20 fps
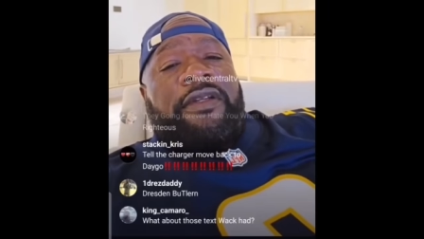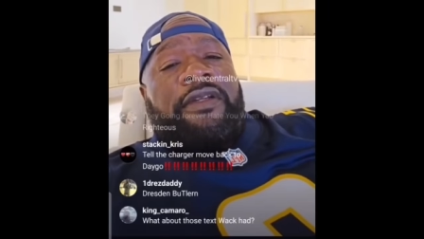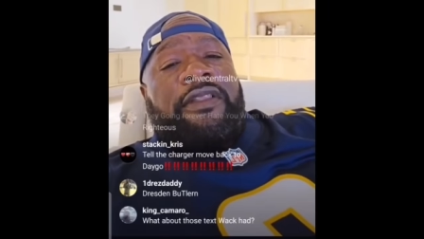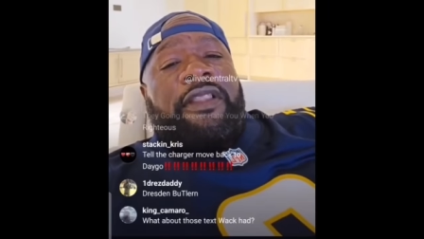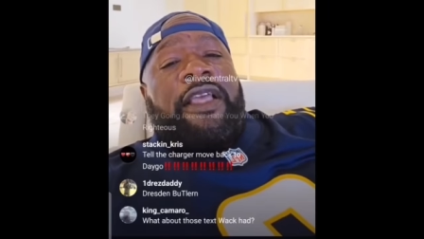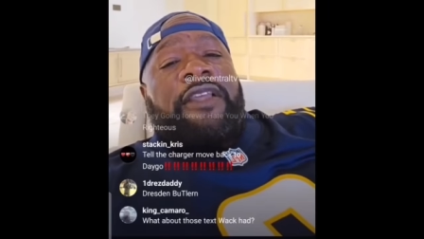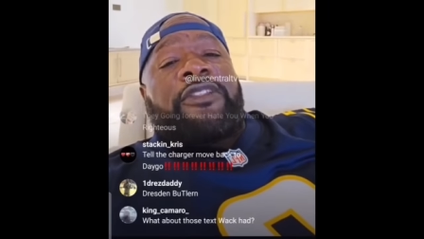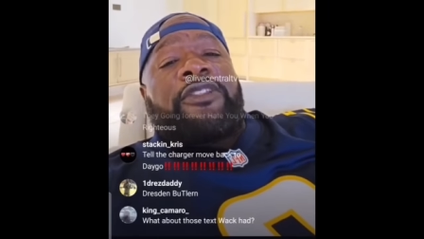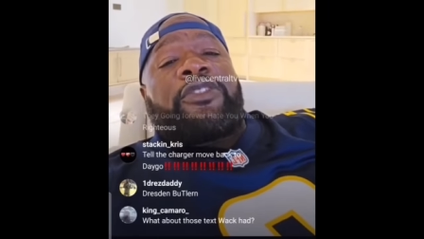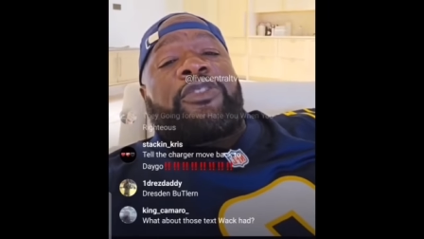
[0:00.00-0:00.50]

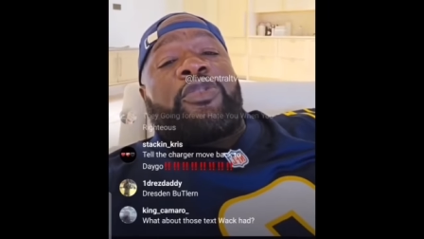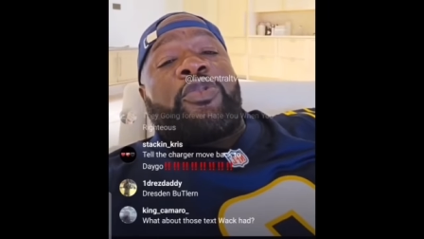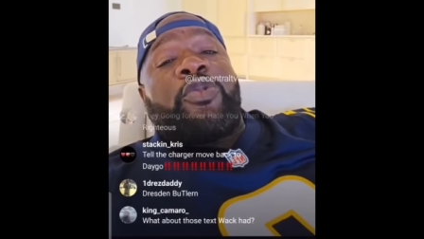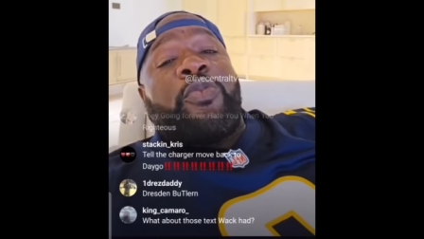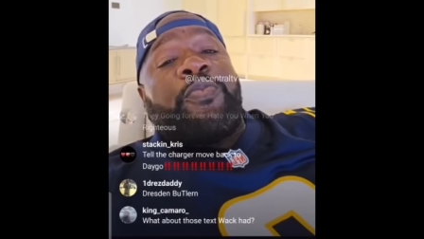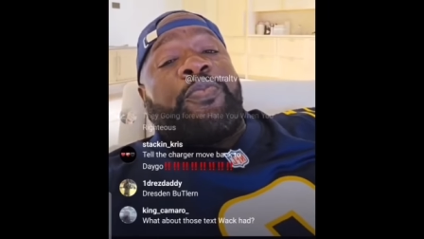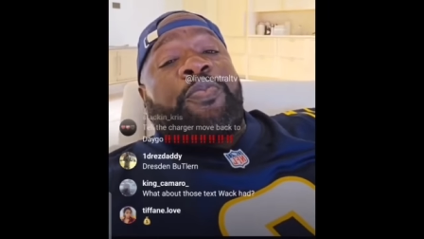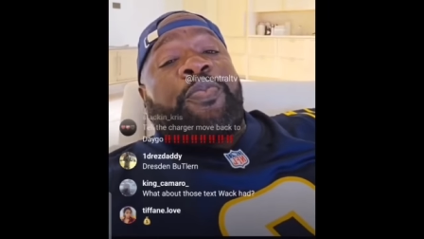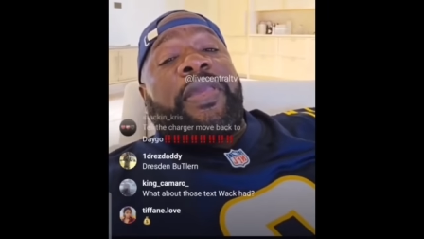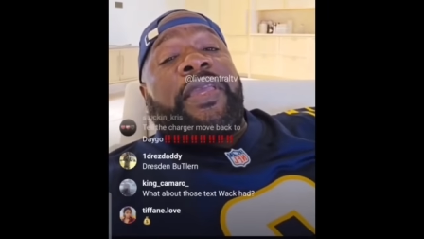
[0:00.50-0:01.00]
Like
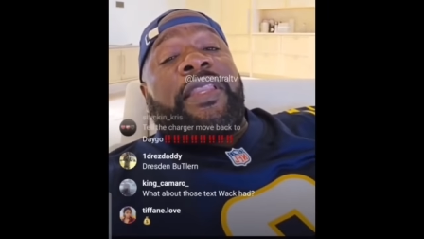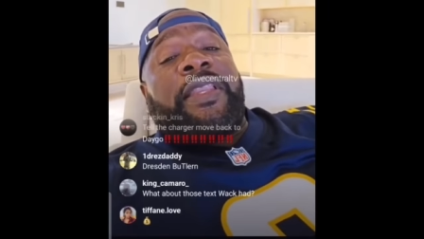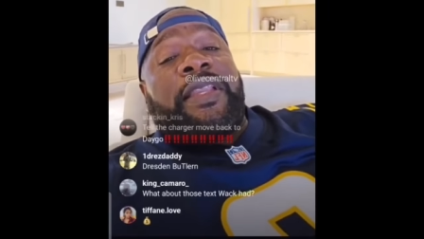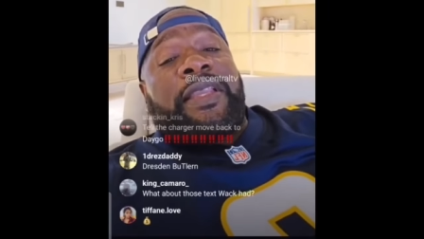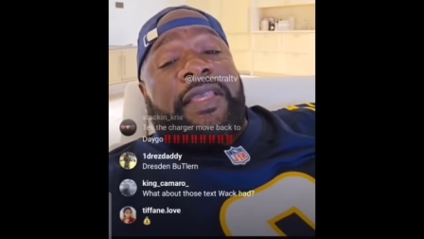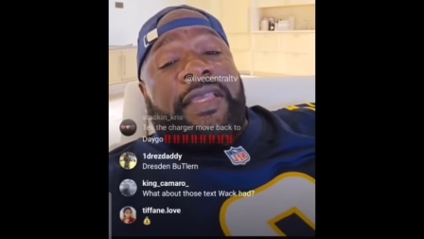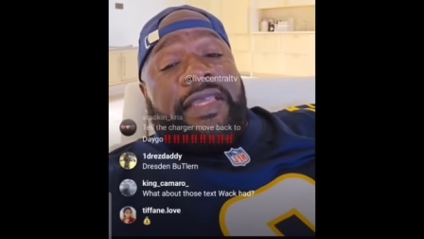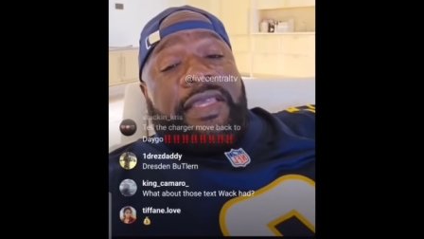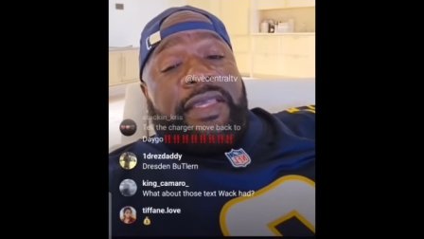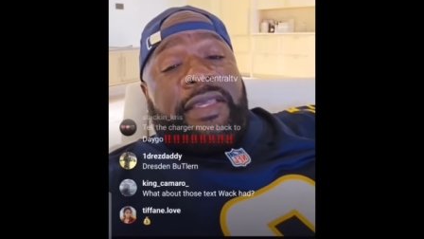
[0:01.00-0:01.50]

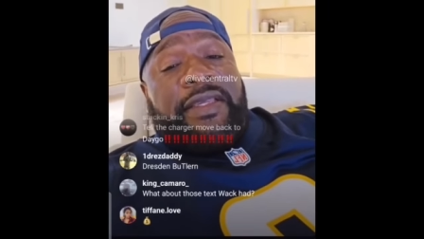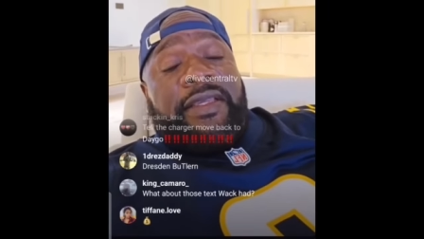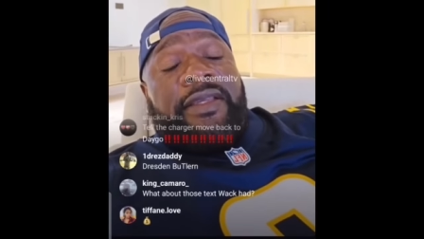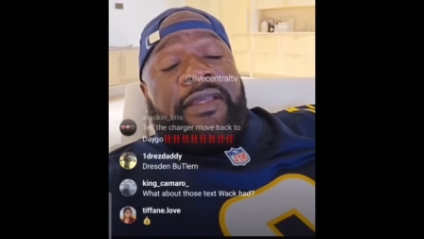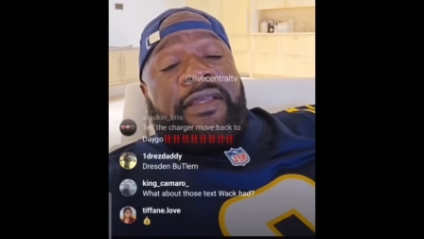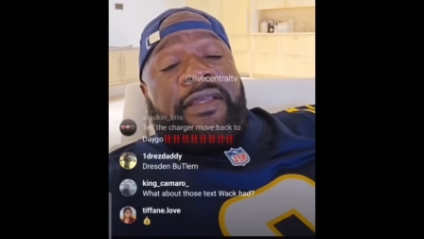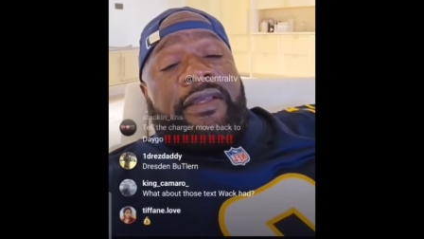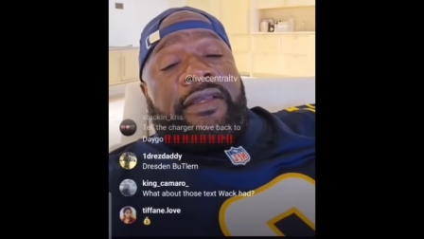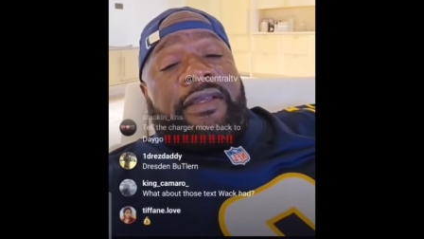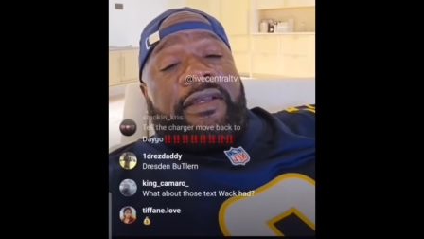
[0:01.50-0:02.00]
stupidity.
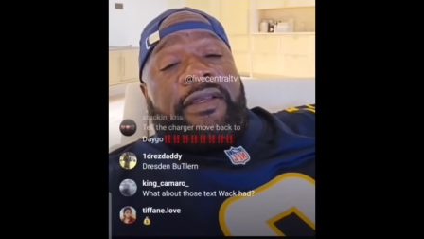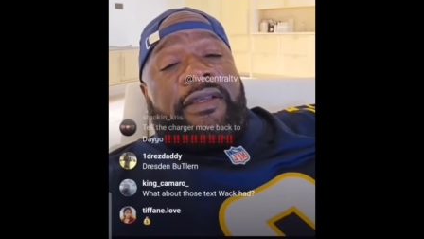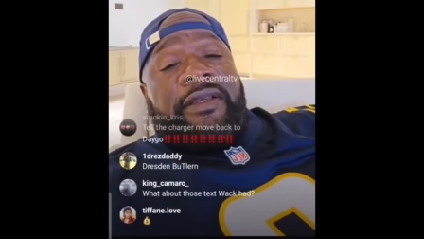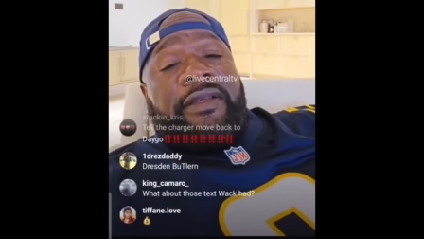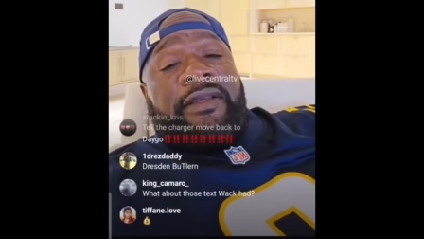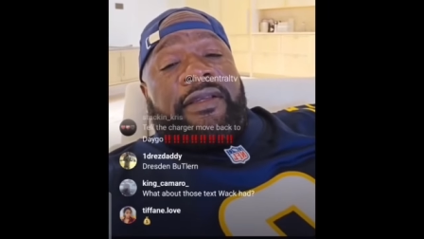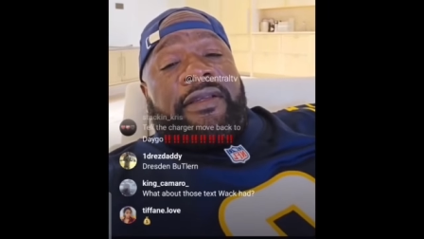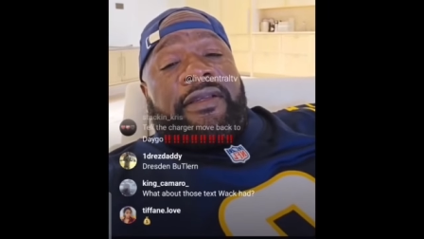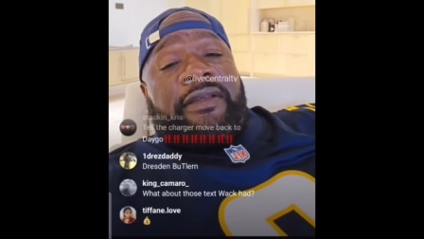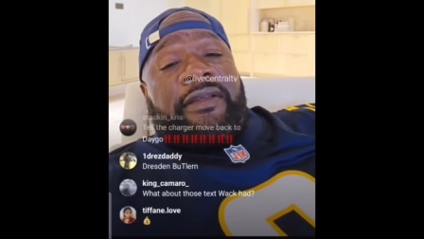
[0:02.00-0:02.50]
No,
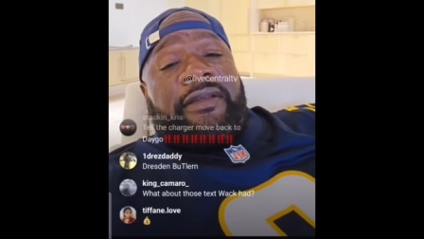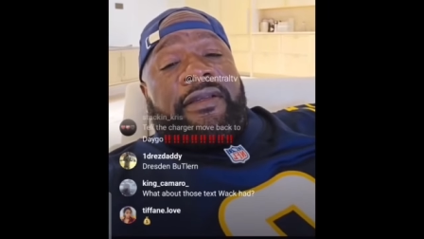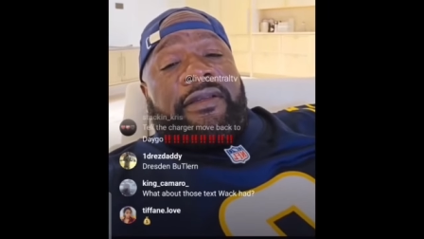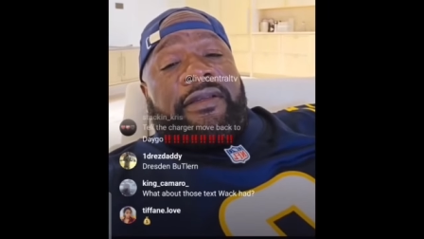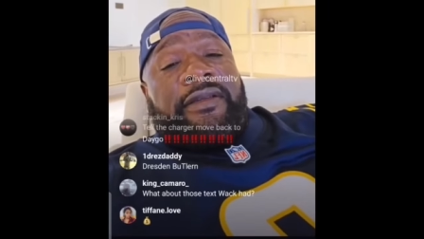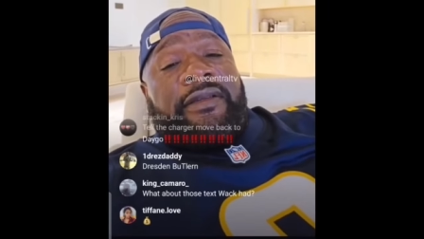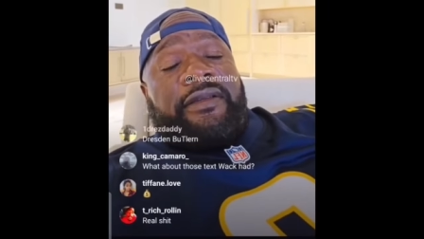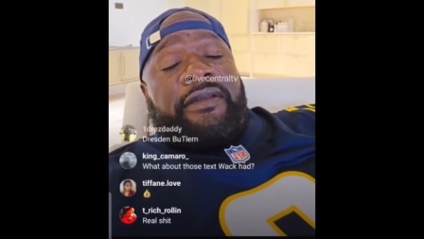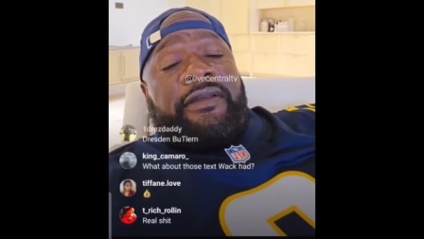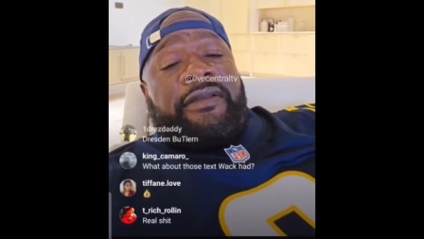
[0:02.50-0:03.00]
motherfuckers don't know you.